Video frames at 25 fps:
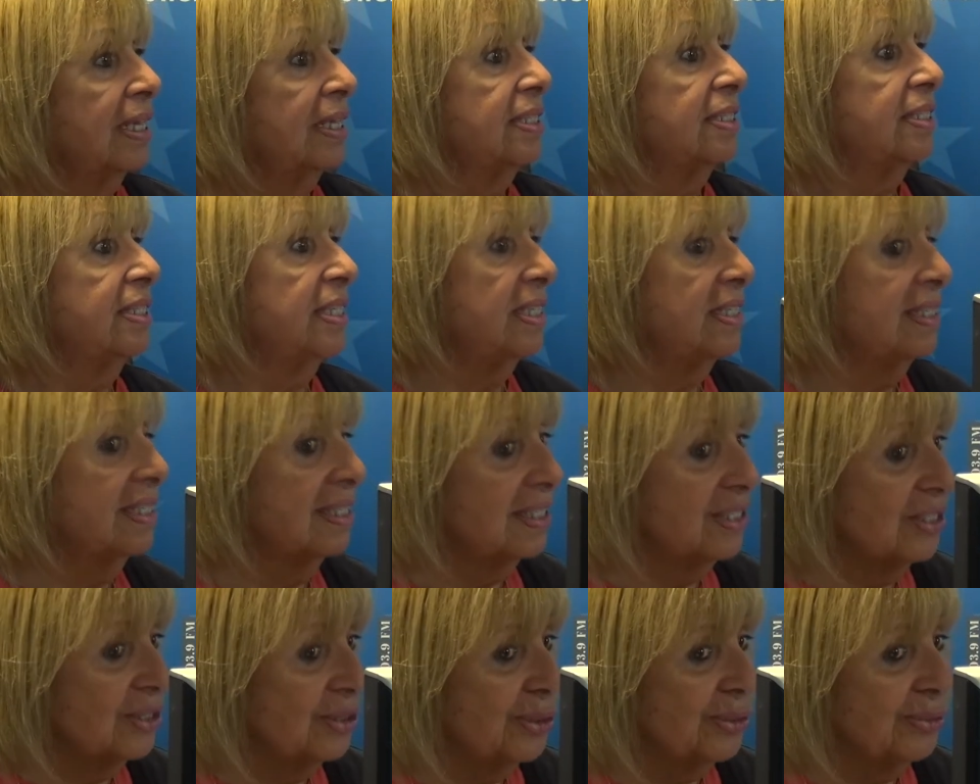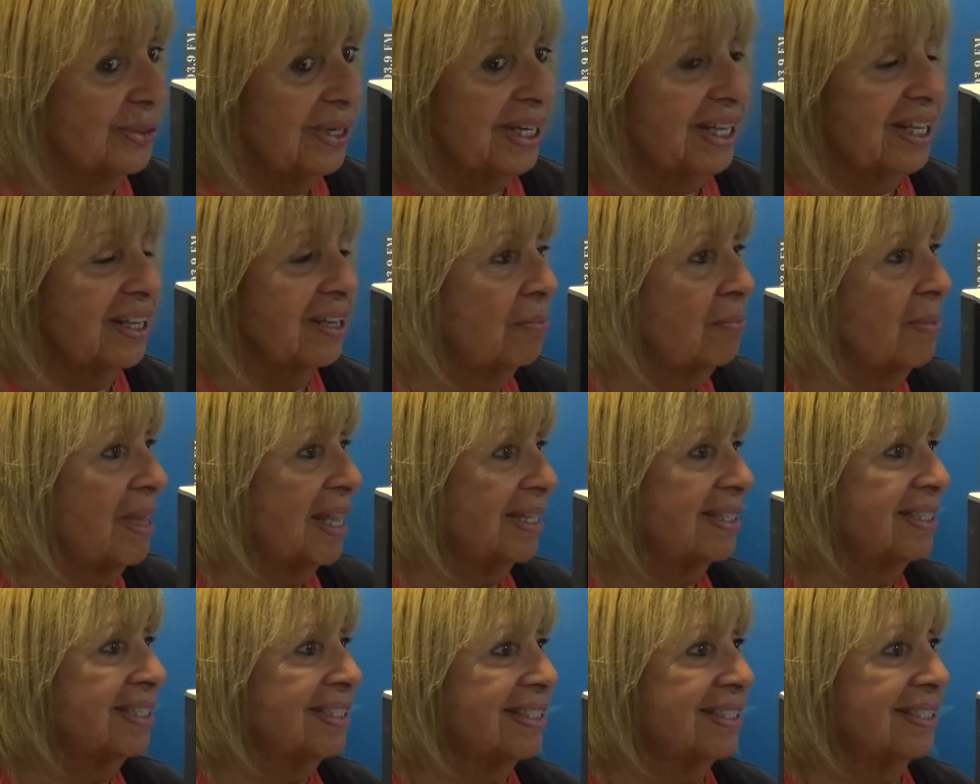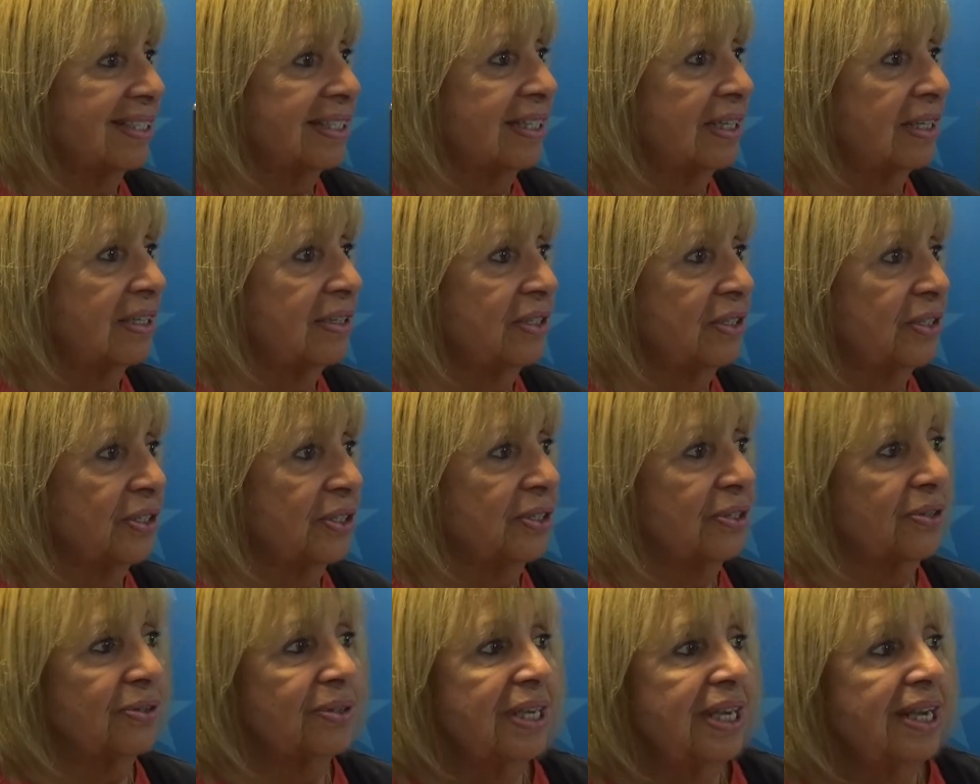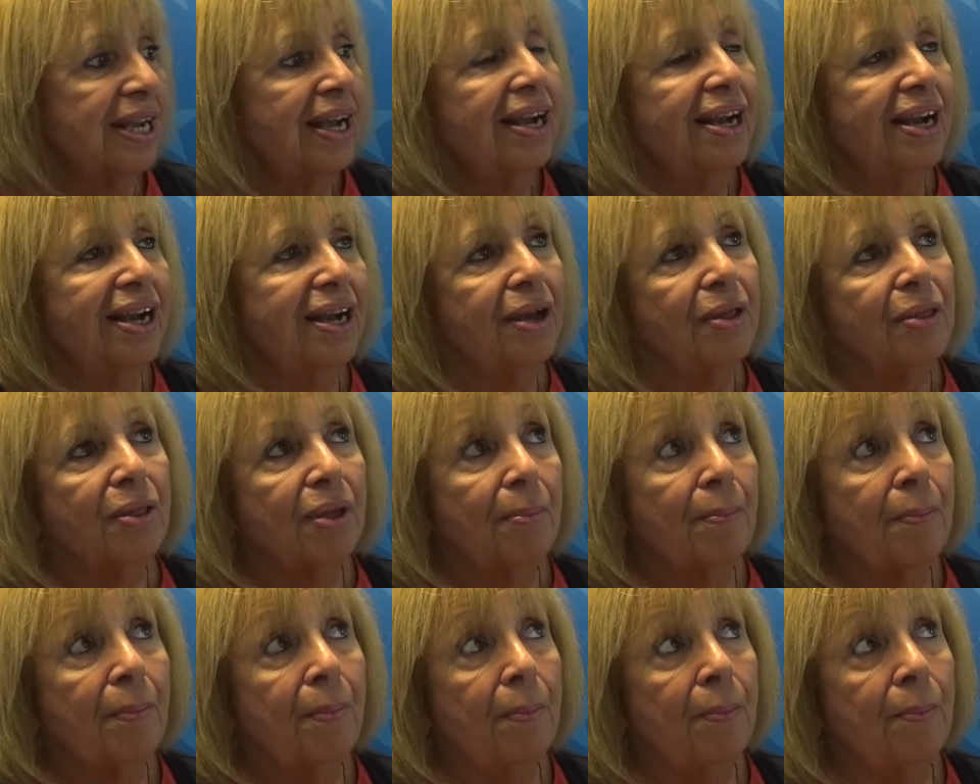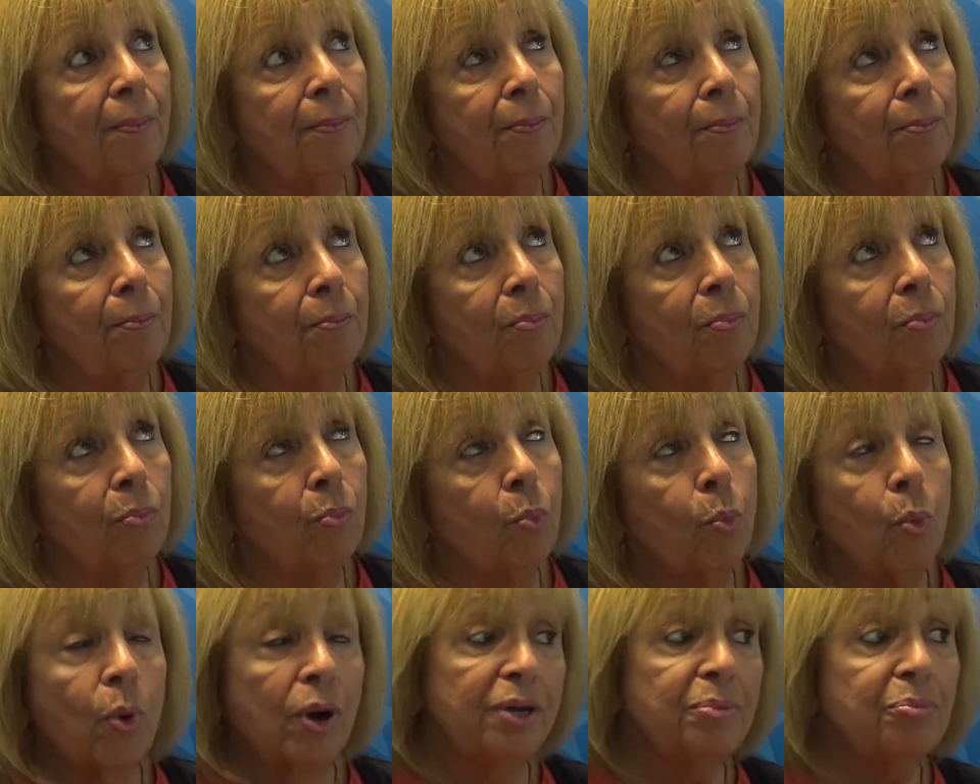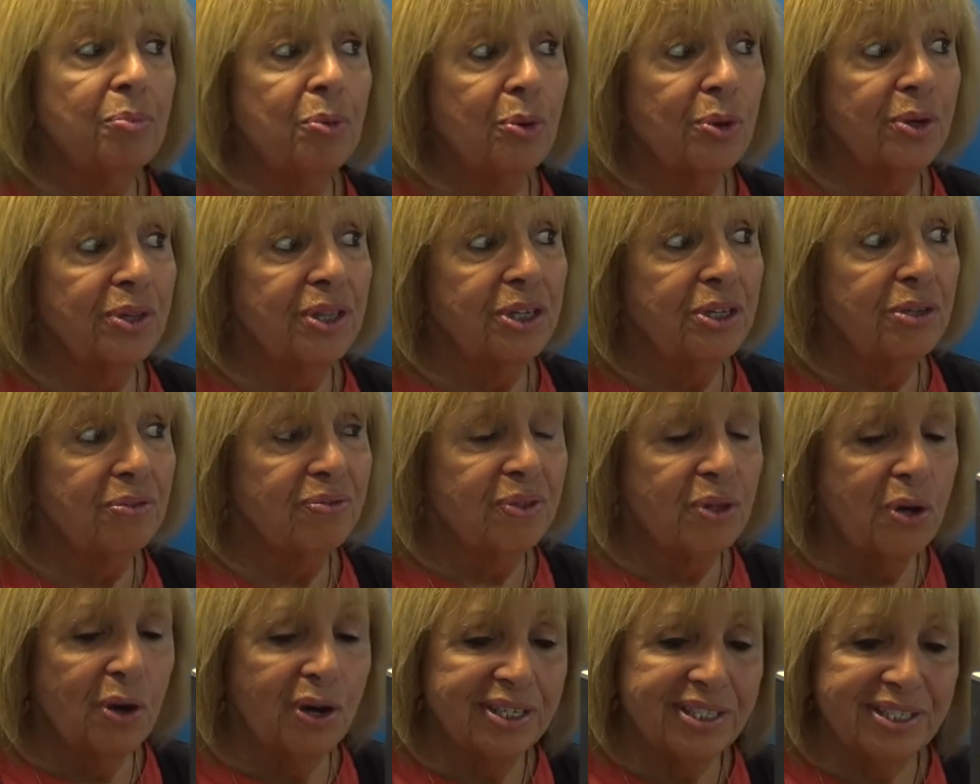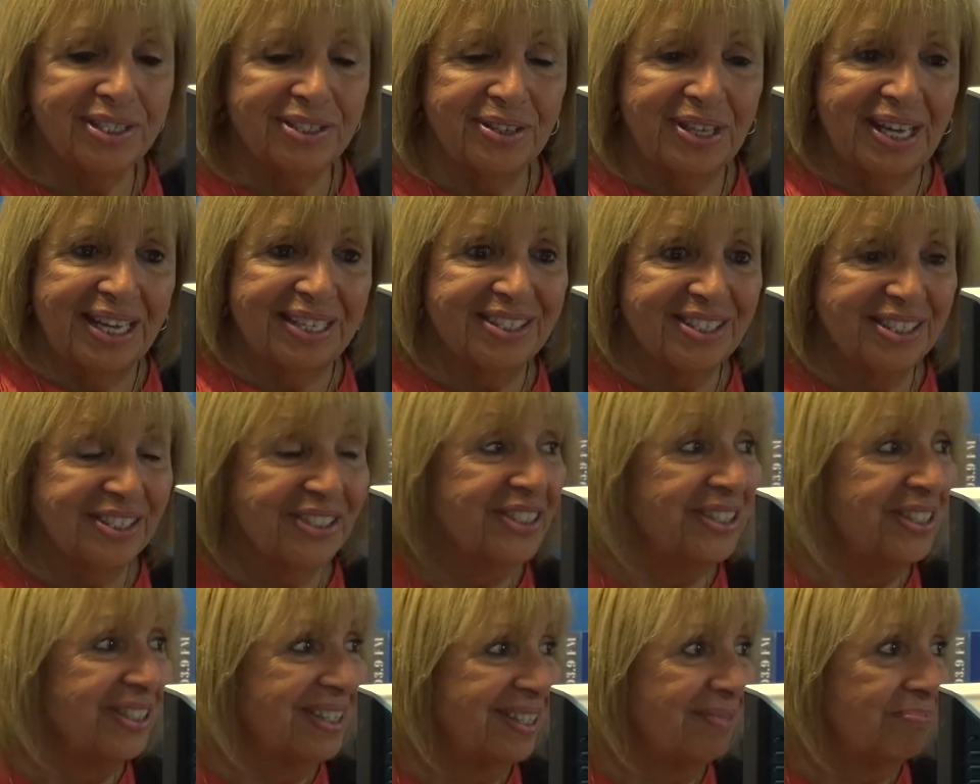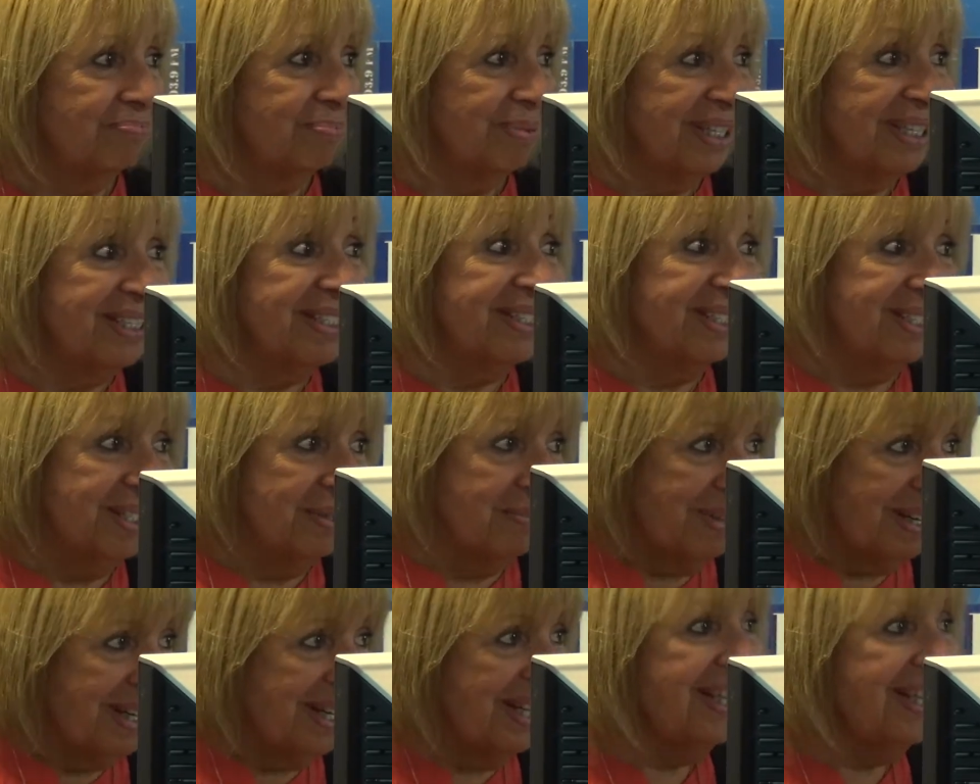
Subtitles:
Season's already commenced. You're one more than you've lost, so that's a good place to be.